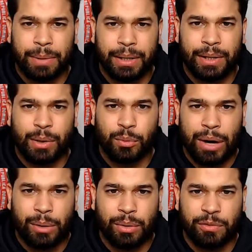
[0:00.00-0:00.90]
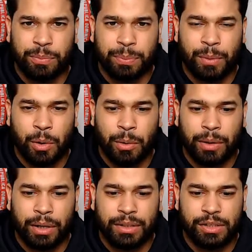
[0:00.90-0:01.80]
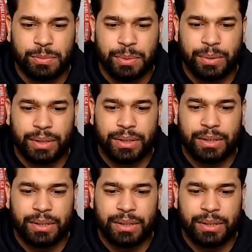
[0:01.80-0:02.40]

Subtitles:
their route of going undisputed?